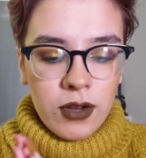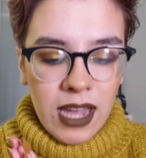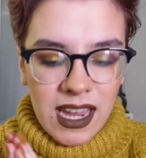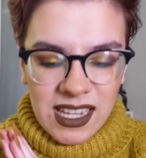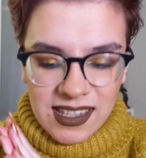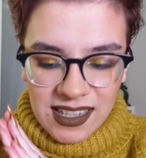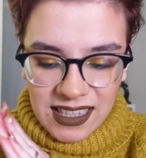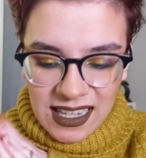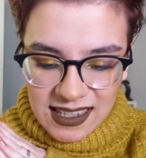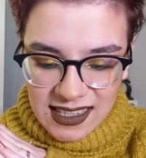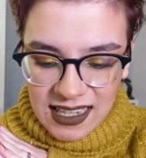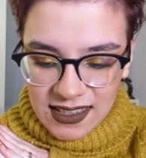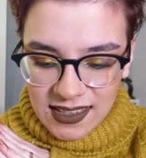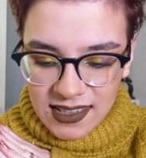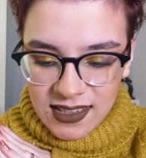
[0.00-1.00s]
Okay, so let's
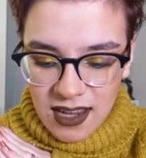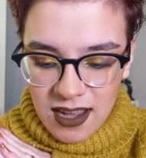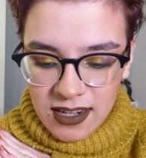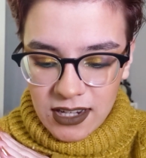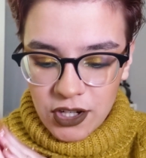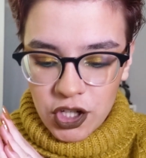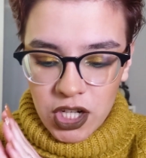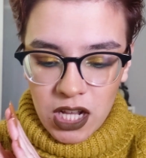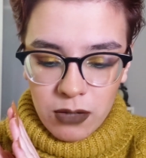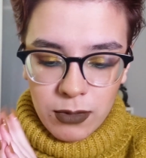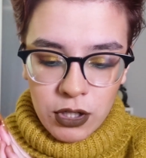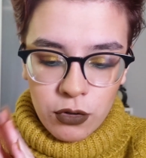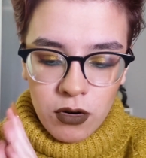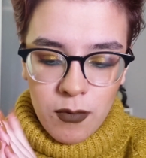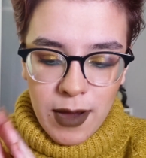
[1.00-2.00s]
get started. Shall
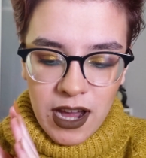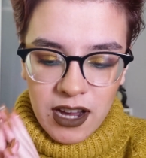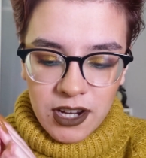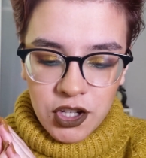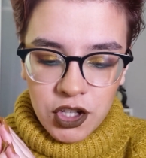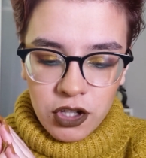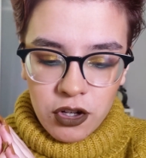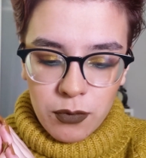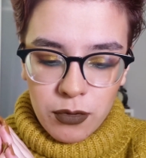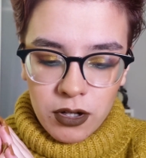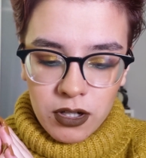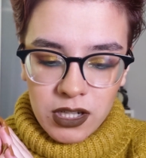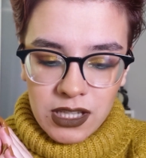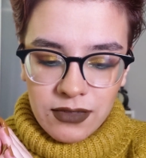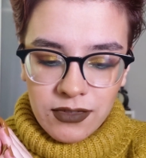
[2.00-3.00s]
we talk about eyeshadow
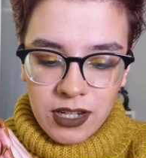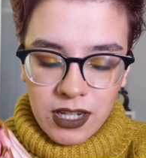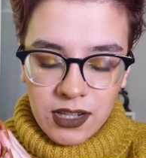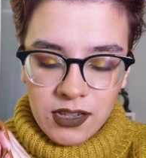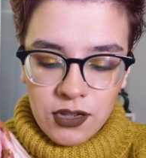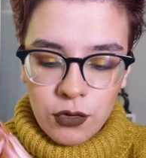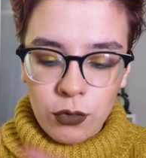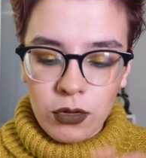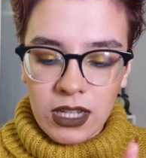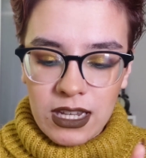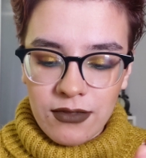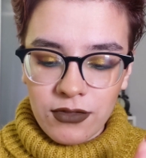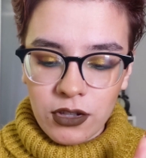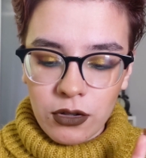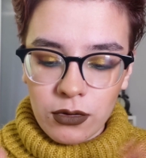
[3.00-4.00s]
products first, or
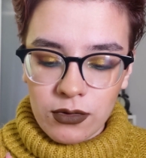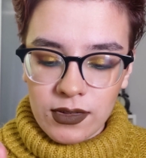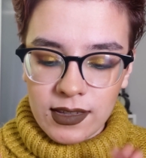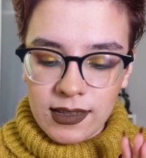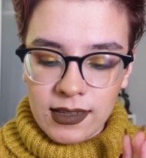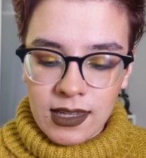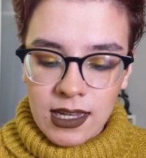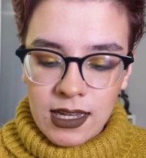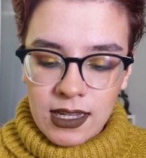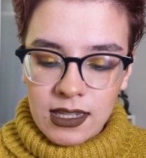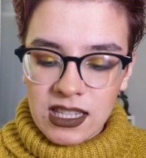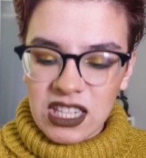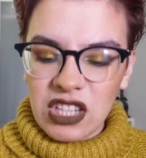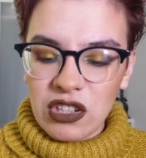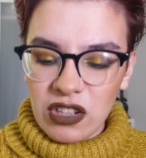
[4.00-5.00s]
leave those
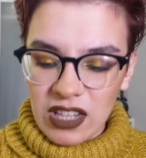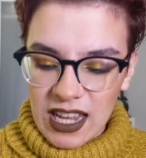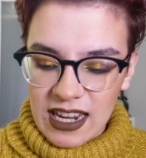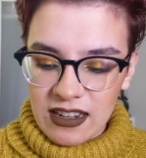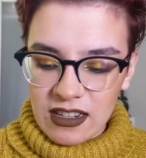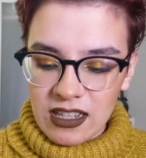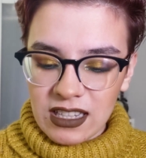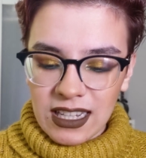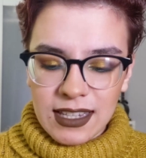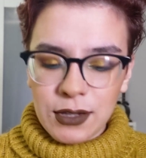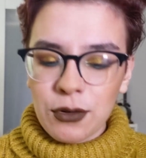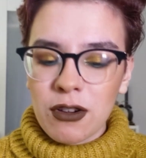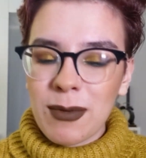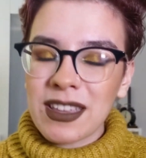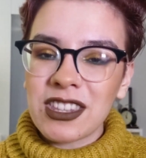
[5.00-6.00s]
till later? Let's
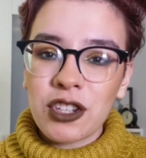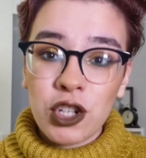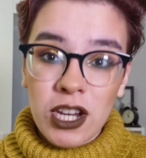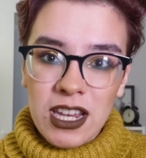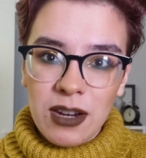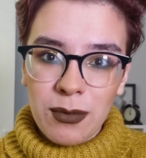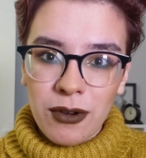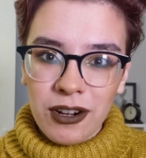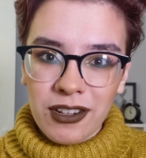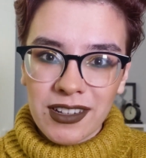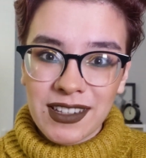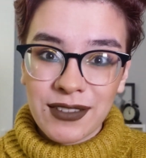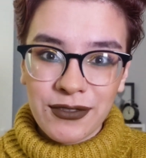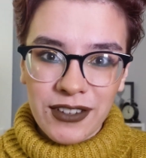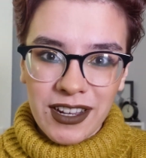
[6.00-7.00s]
talk about the cheek
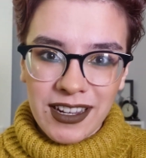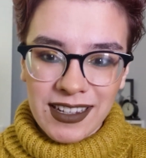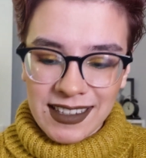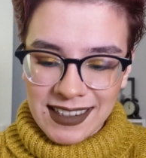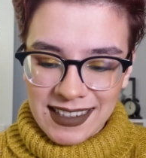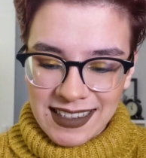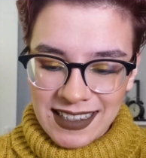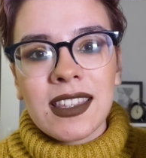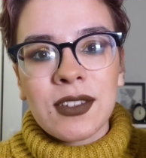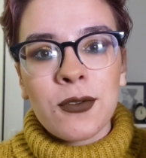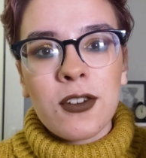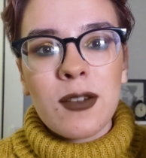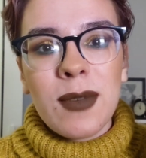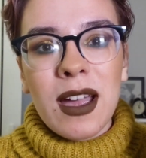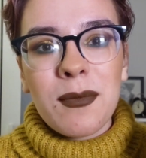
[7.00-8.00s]
products first. Let's
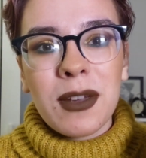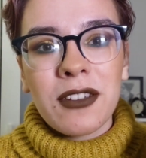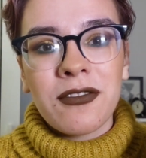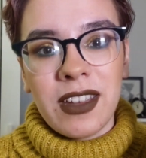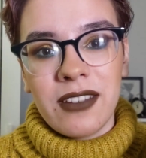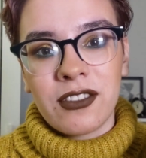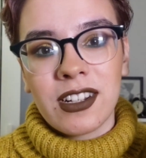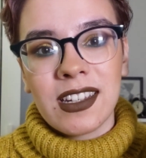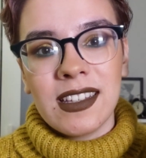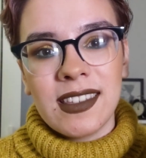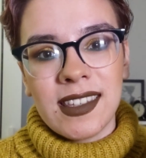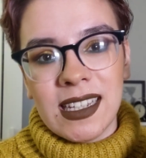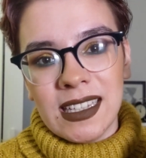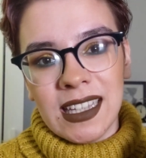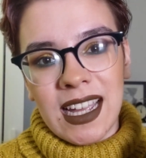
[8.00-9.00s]
talk about my favourite
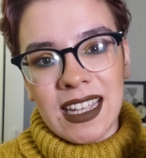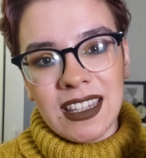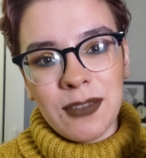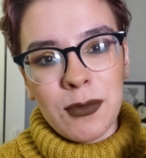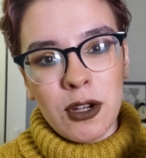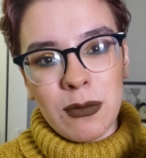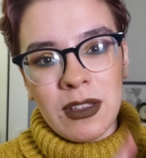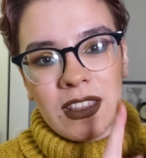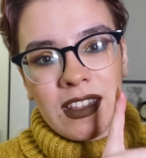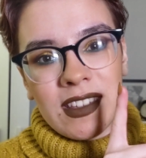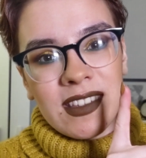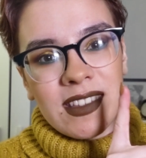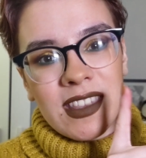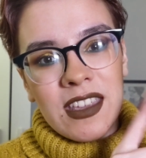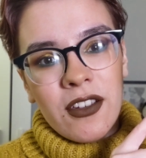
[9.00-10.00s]
concealer at the moment.
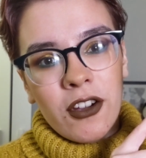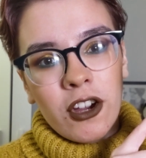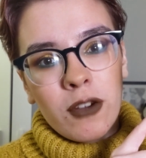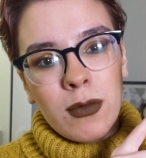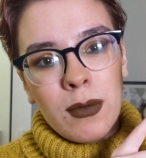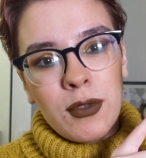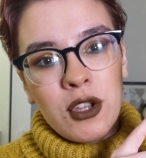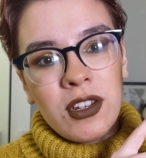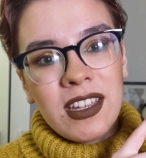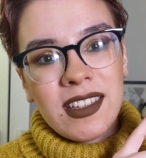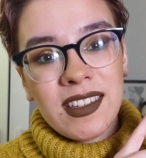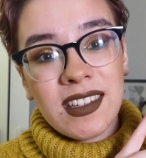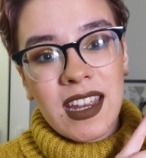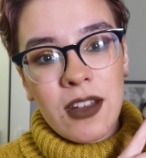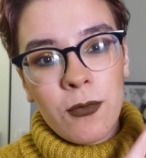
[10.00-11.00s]
This is the Uoma Beauty
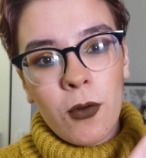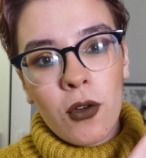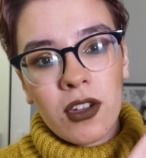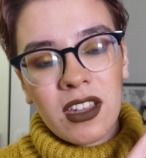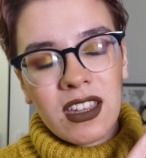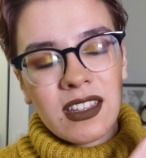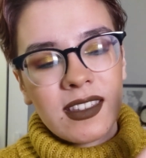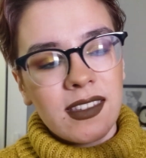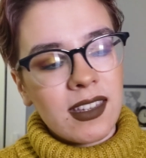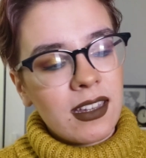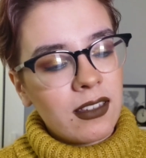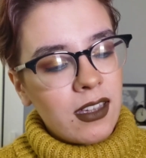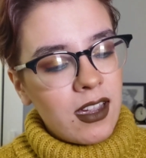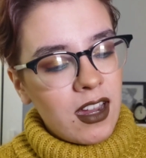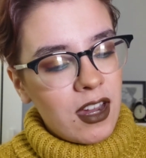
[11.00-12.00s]
Stay Woke
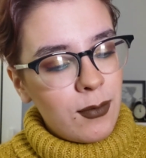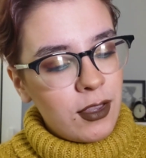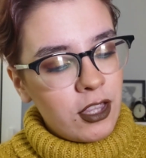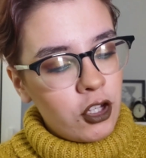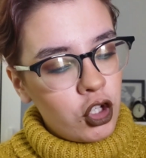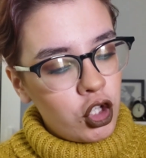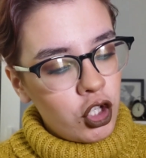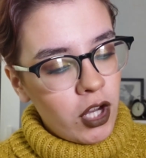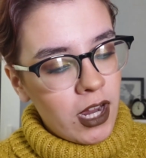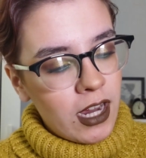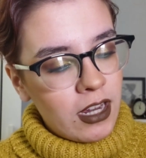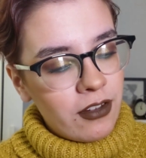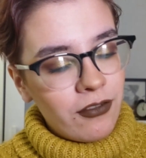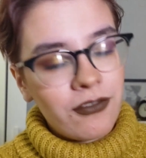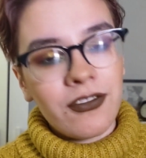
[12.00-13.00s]
concealer. I'm in the
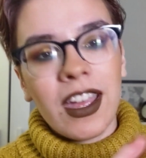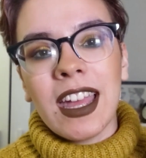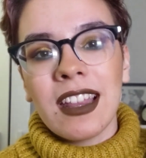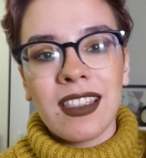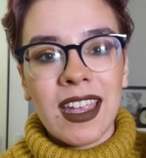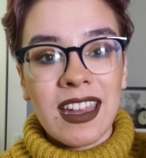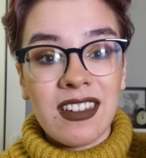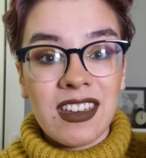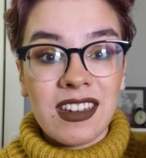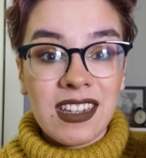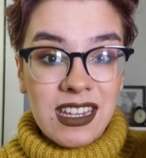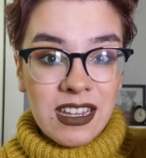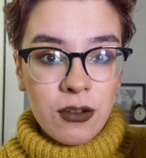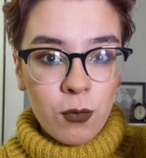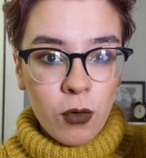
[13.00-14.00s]
shade Fair Lady
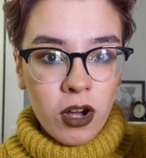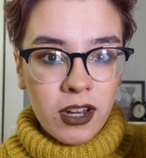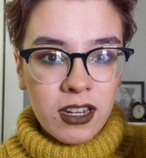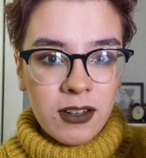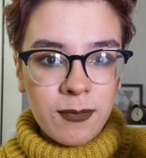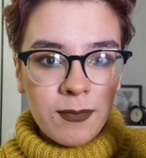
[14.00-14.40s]
T1.